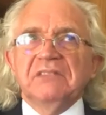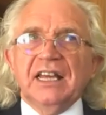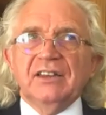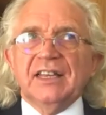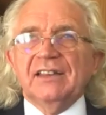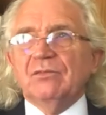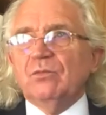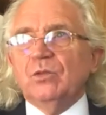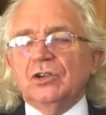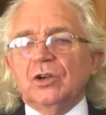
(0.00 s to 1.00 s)
They
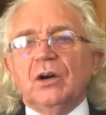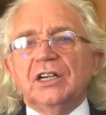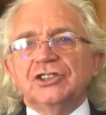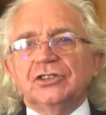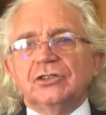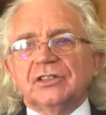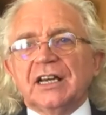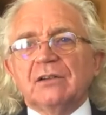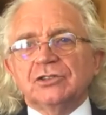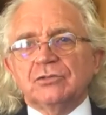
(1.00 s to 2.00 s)
weren't quite sure
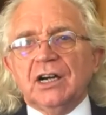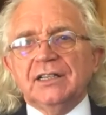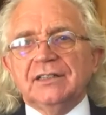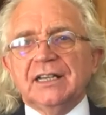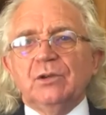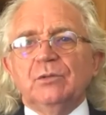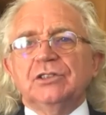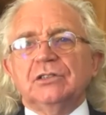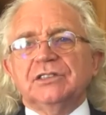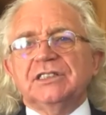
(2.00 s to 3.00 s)
that was right. Then we were
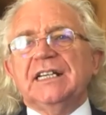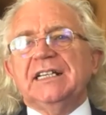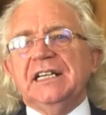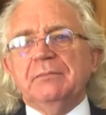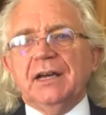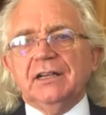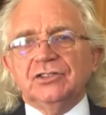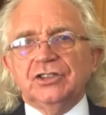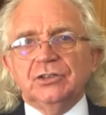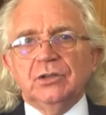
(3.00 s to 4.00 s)
told to send an email
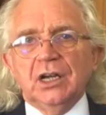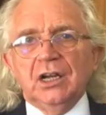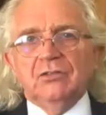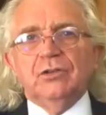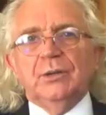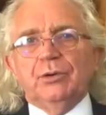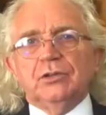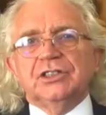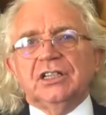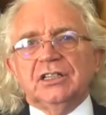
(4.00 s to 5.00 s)
to
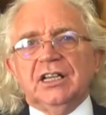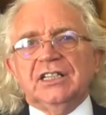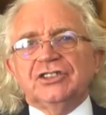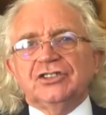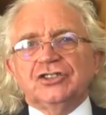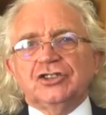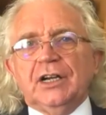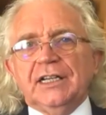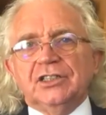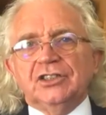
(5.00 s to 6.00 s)
report an unlicensed
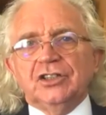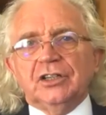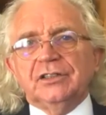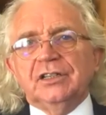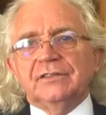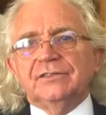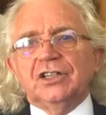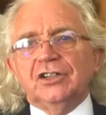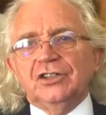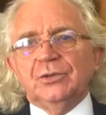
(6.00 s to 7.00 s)

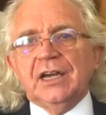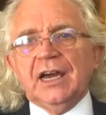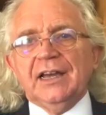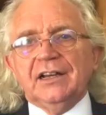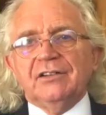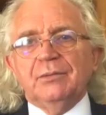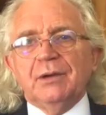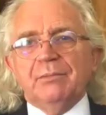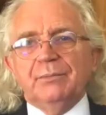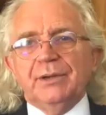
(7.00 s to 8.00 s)
trader.gov.uk, and I
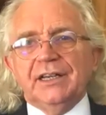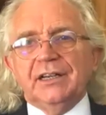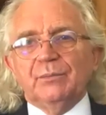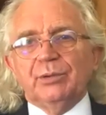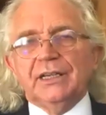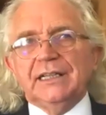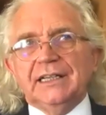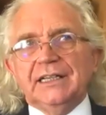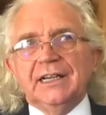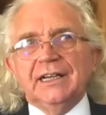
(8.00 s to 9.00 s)
remember being
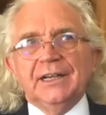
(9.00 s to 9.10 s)
completely